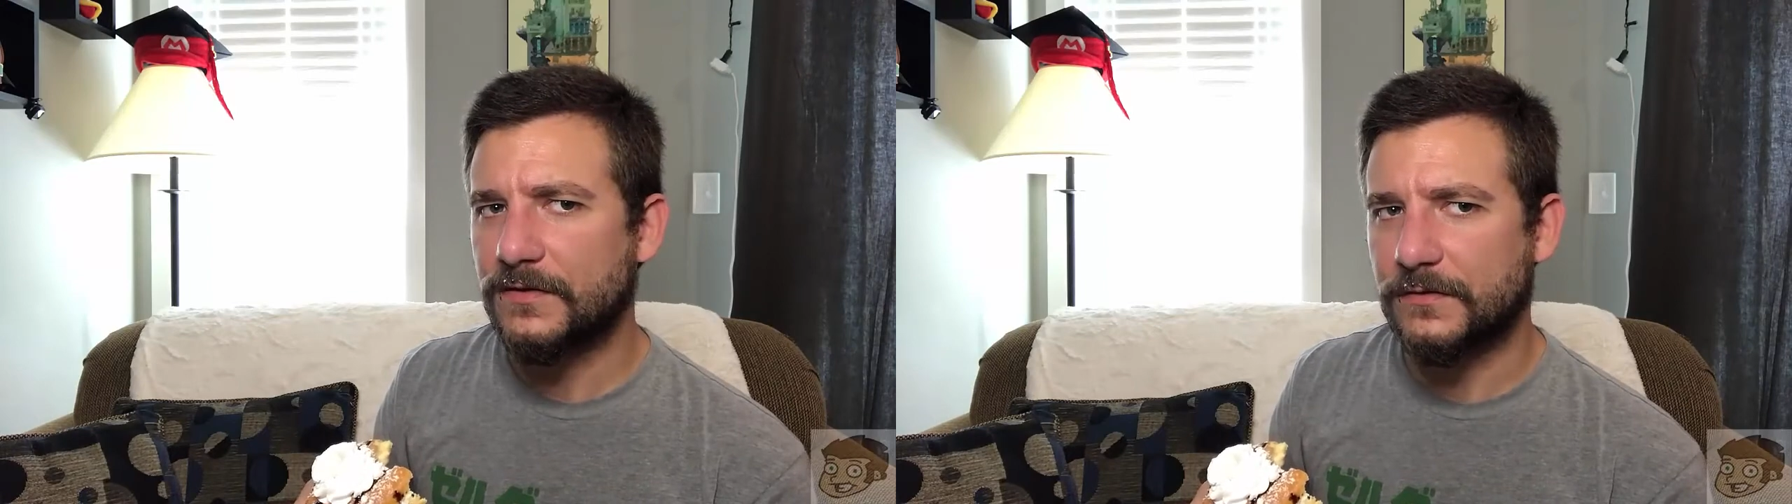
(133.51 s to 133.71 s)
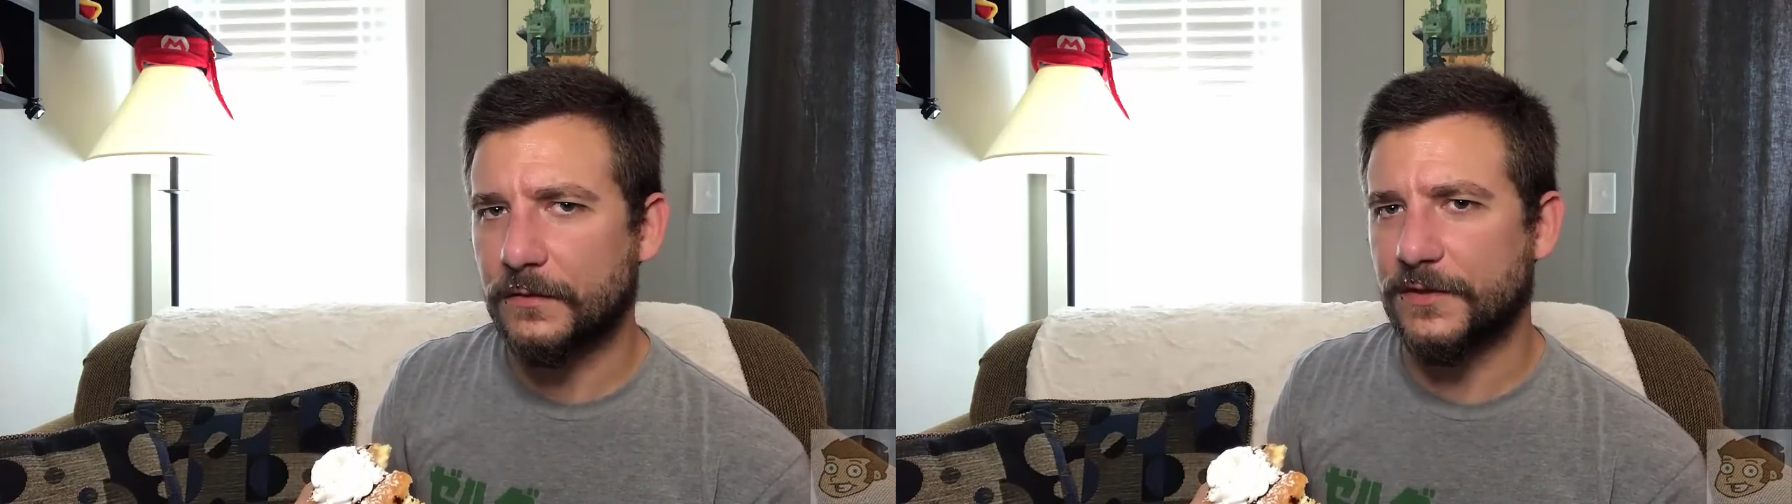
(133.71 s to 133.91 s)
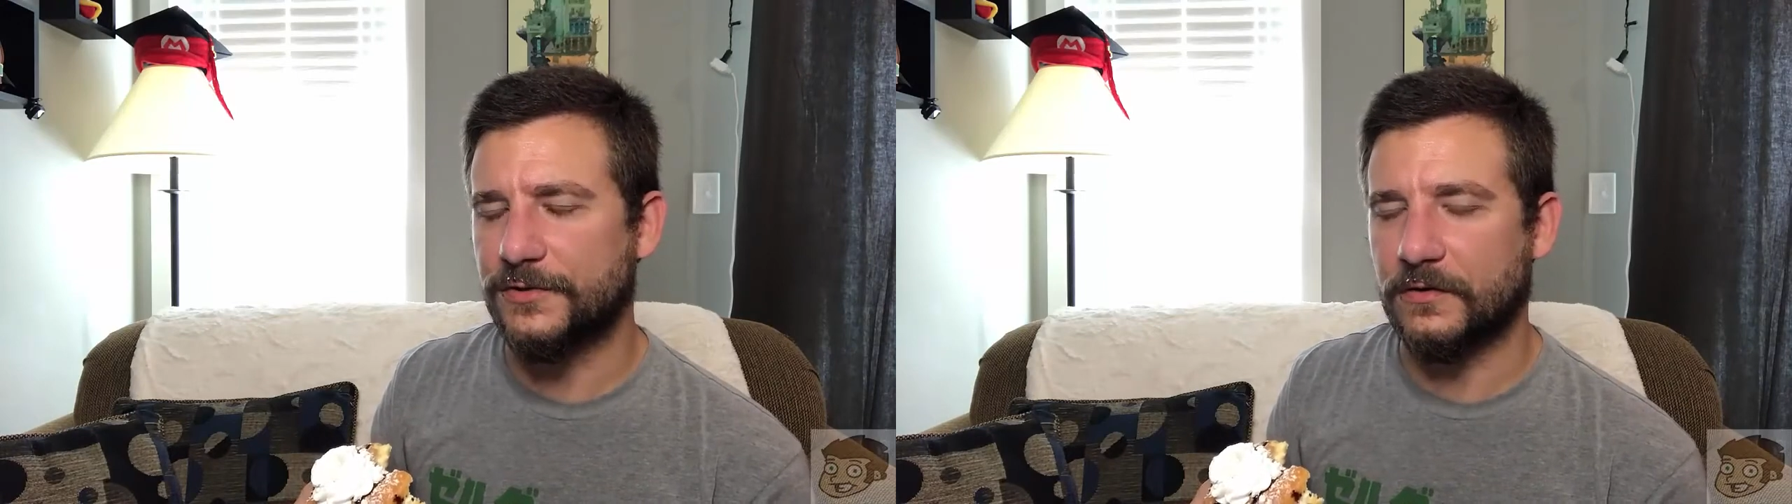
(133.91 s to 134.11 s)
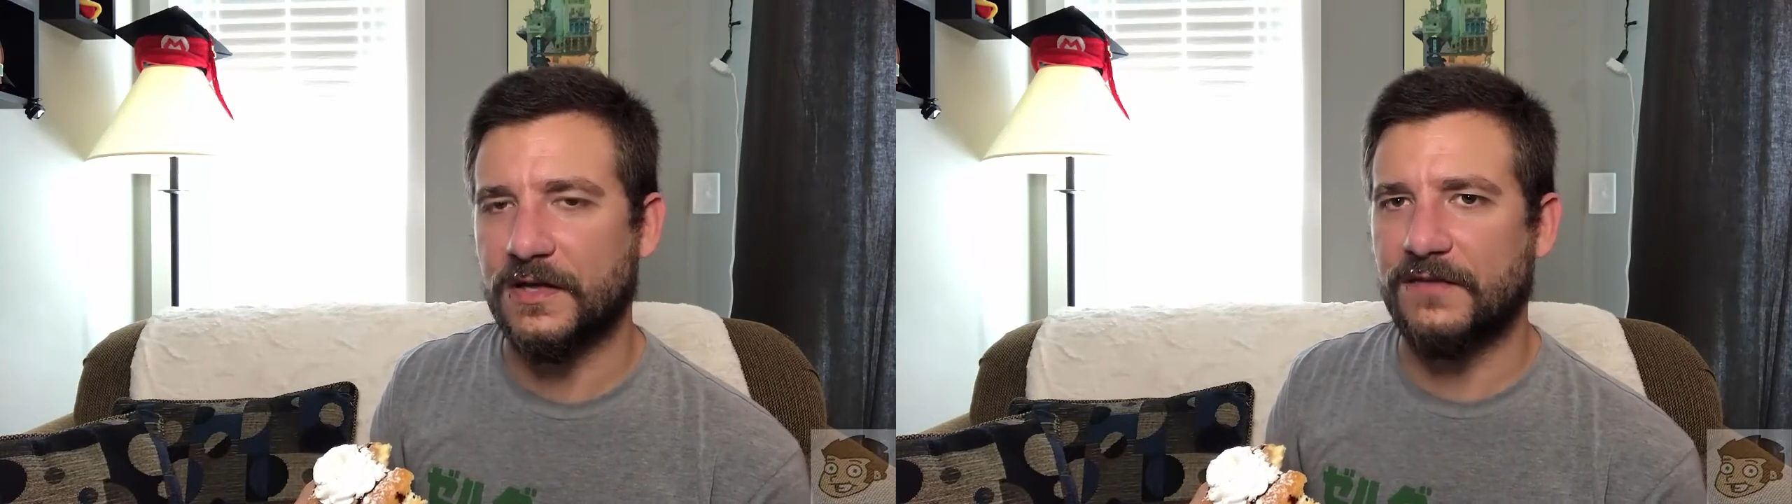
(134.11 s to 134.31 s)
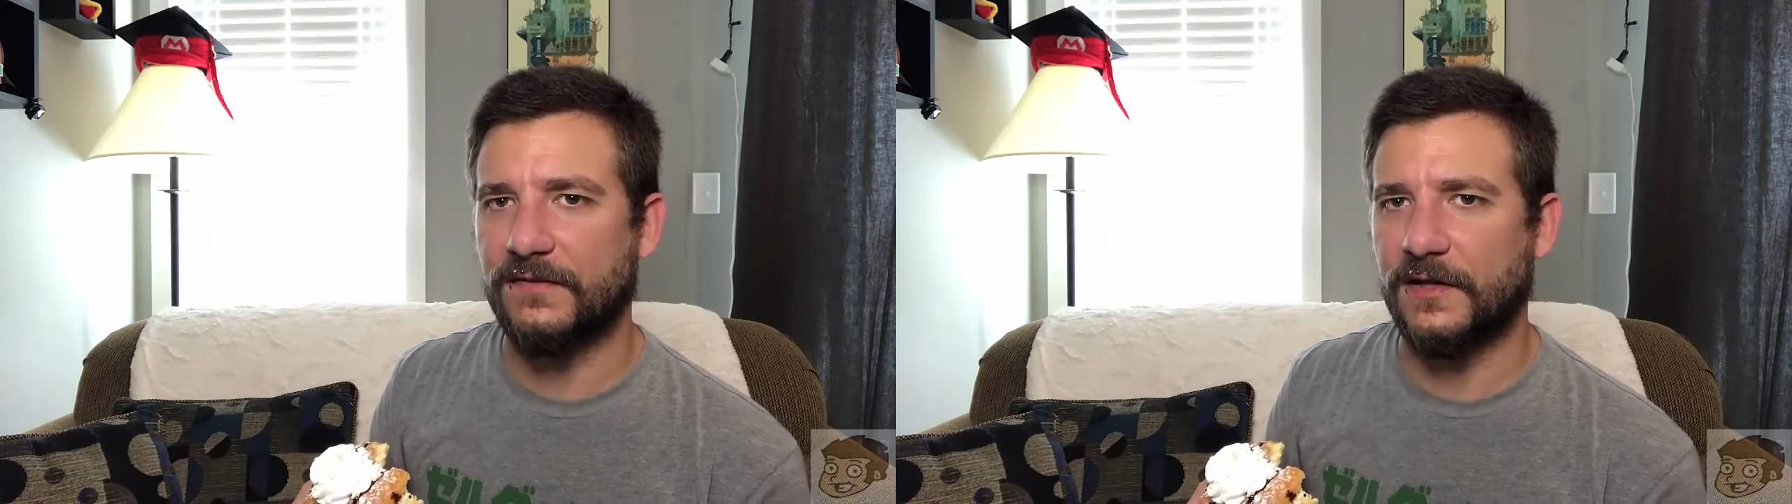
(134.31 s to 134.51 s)
strawberry
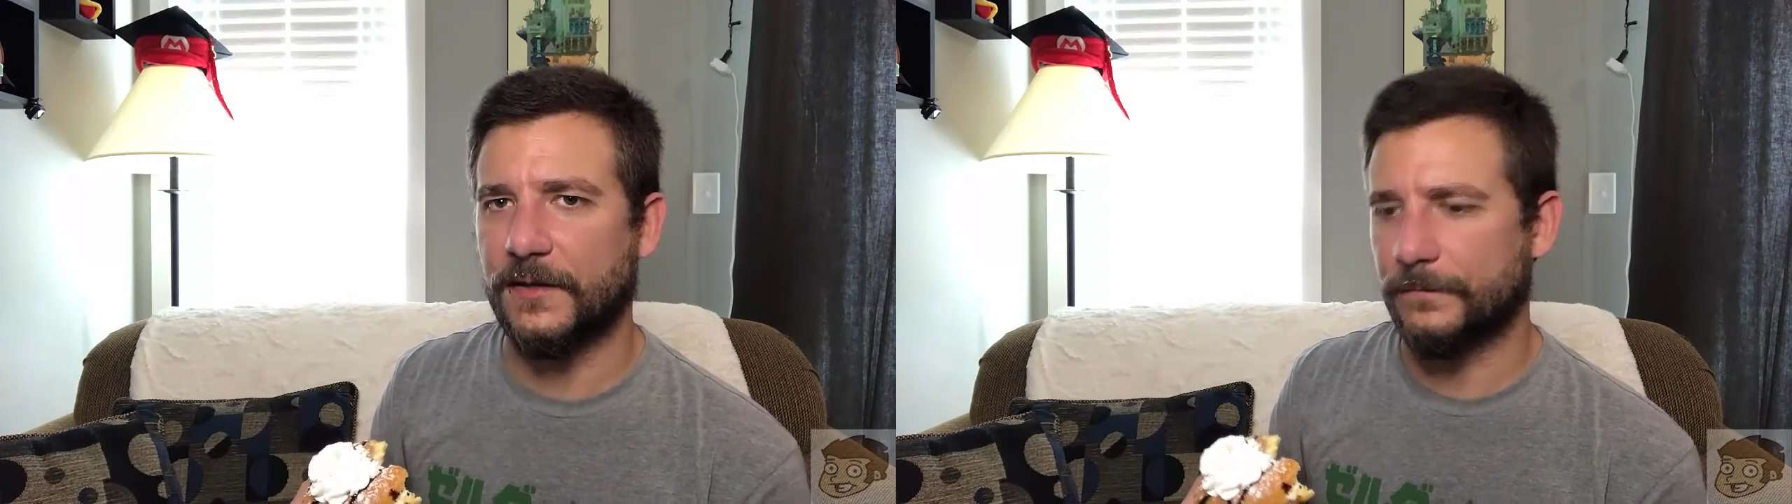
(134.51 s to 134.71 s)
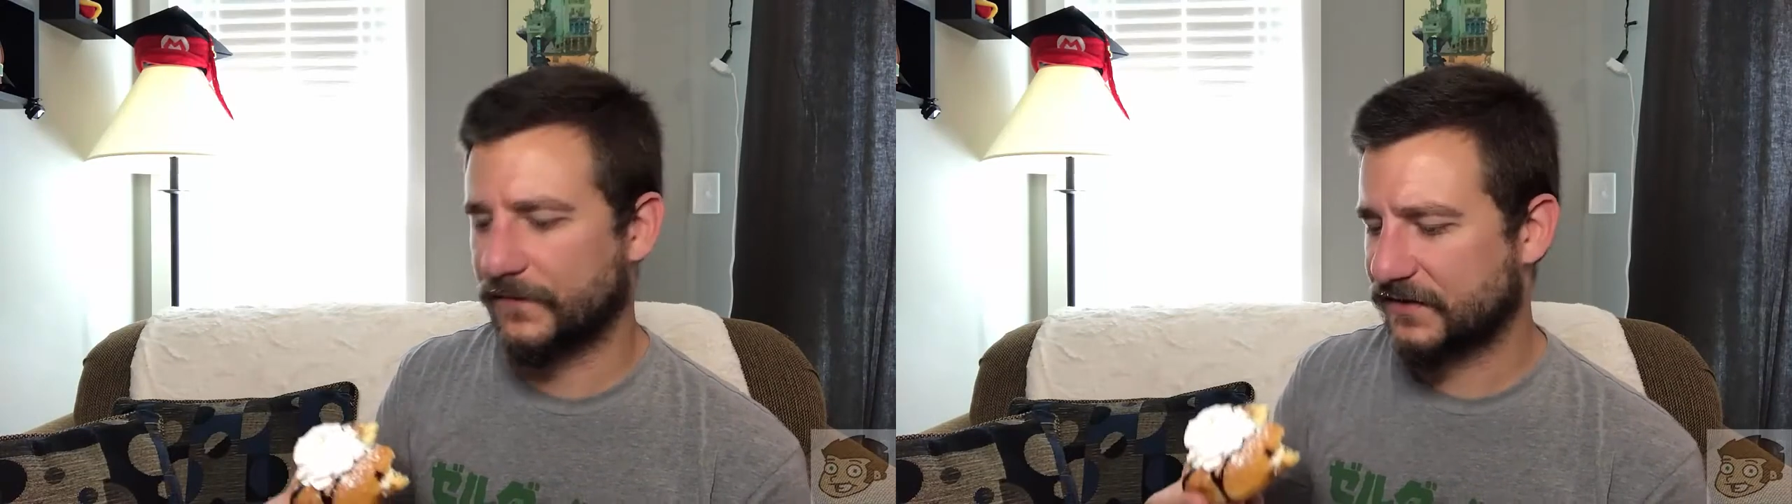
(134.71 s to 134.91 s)
shortcake filling.